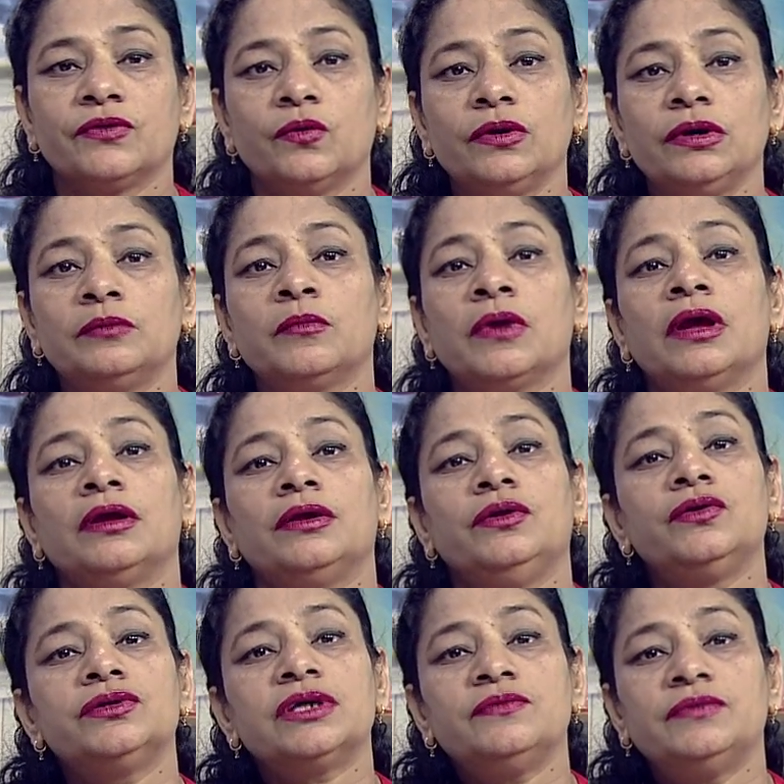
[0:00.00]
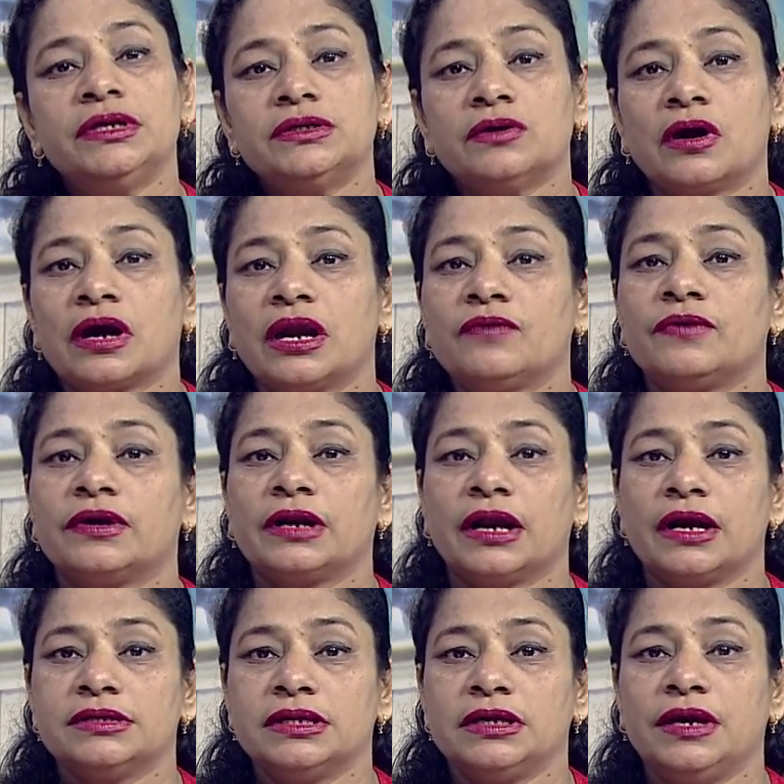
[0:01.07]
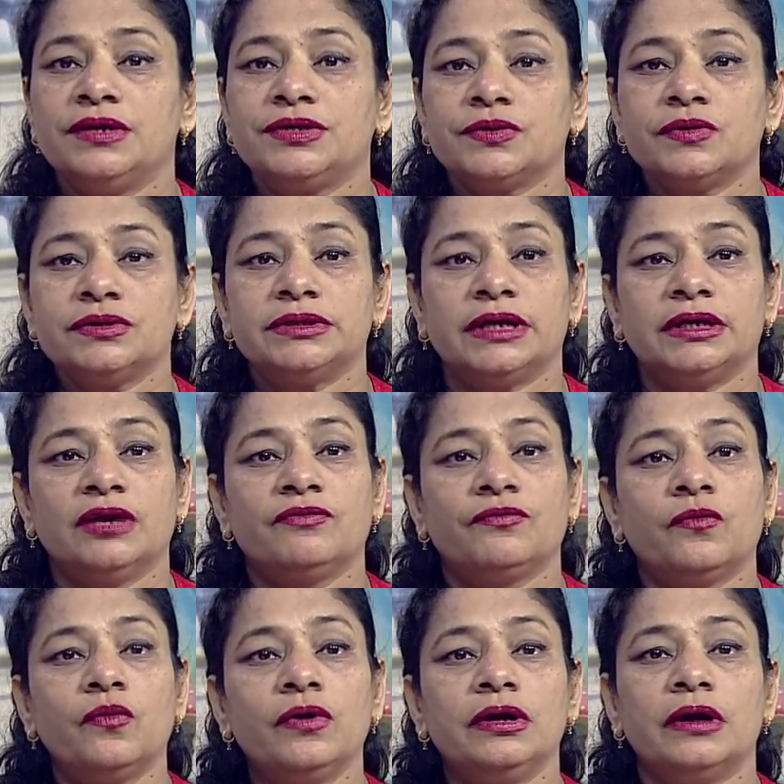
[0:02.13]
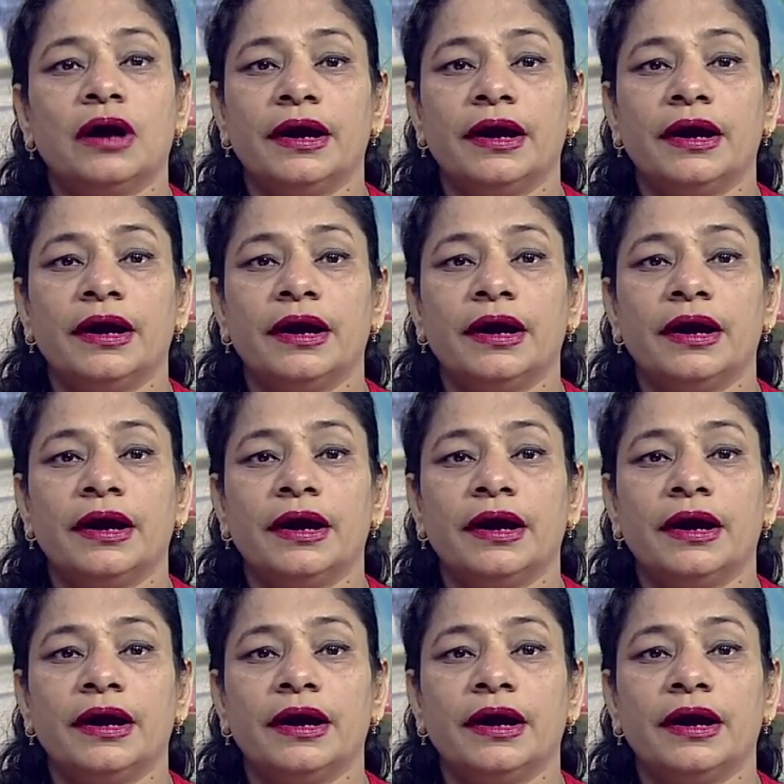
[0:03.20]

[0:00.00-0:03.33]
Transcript: food. Use of these organic fertilizer ensures that the food